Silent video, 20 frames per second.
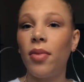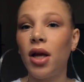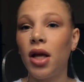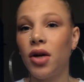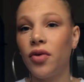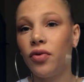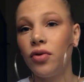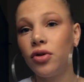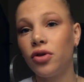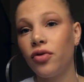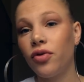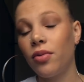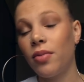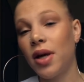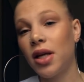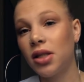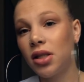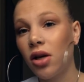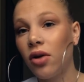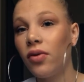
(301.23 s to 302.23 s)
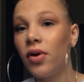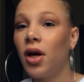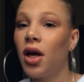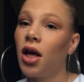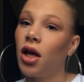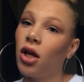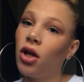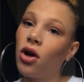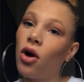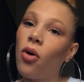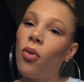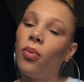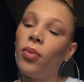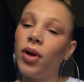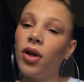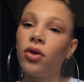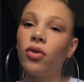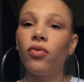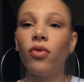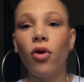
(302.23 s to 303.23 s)
making a future for myself, you know,
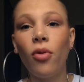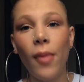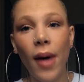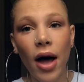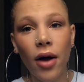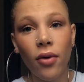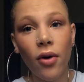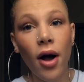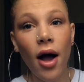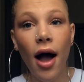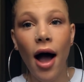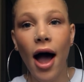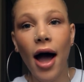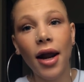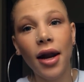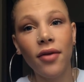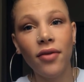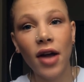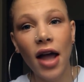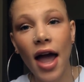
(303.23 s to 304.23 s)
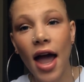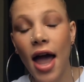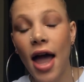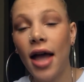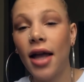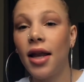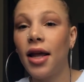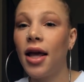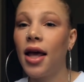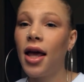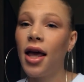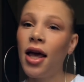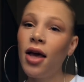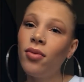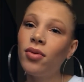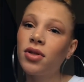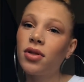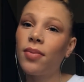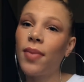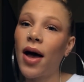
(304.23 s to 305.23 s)
being the role model I never had. He
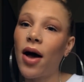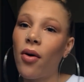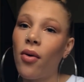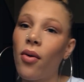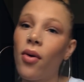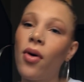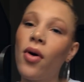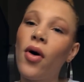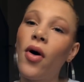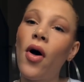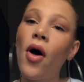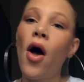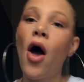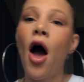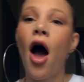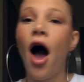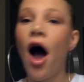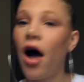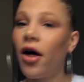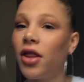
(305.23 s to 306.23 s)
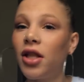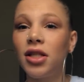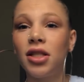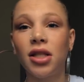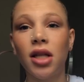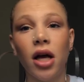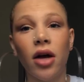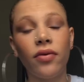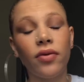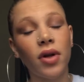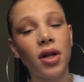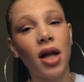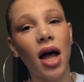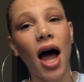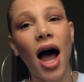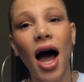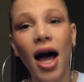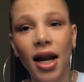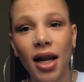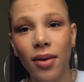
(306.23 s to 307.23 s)
was about other stuff
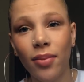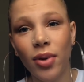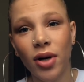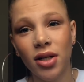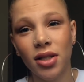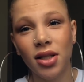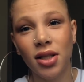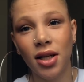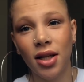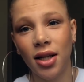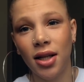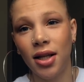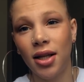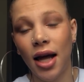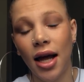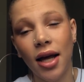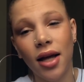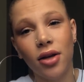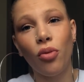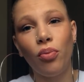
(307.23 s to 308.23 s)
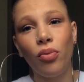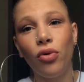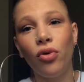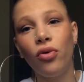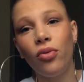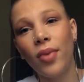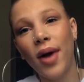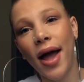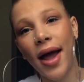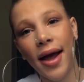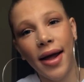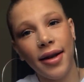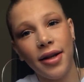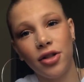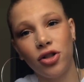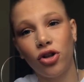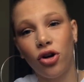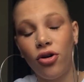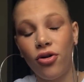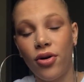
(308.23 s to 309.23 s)
I didn't personally like. Boom, had
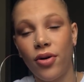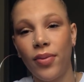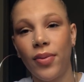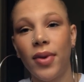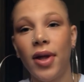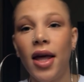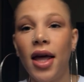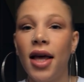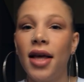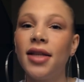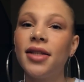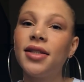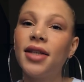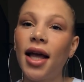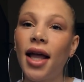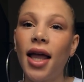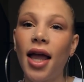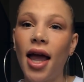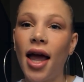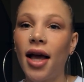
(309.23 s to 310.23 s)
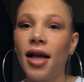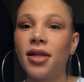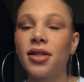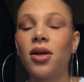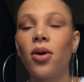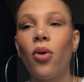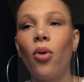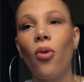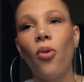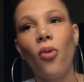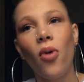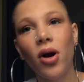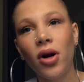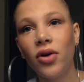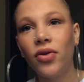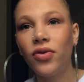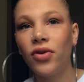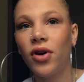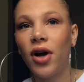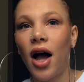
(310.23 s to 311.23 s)
to chalk him. Second ex,
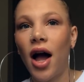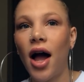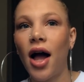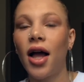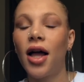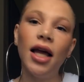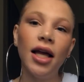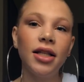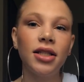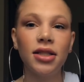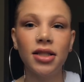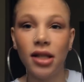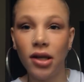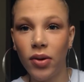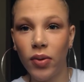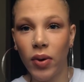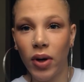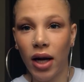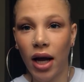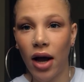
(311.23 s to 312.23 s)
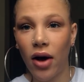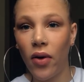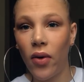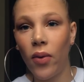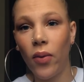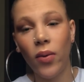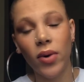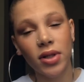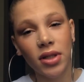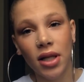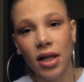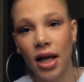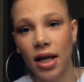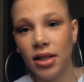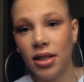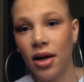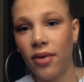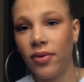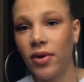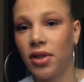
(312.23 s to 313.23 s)
wonderful guy. It just didn't work out. Wasn't a lot
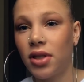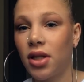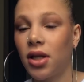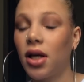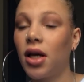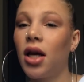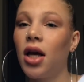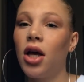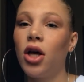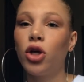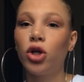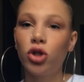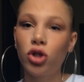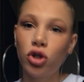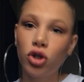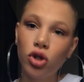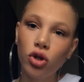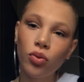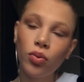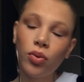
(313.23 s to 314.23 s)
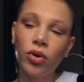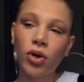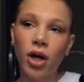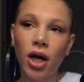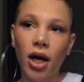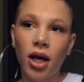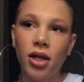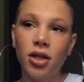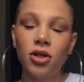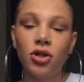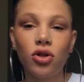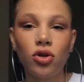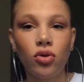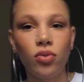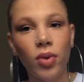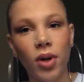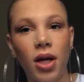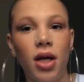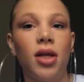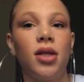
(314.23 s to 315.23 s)
of time for each other. Super nice,
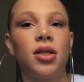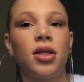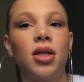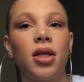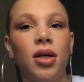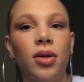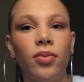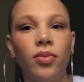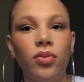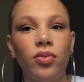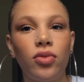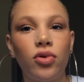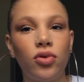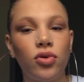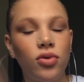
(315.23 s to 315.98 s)
super handsome.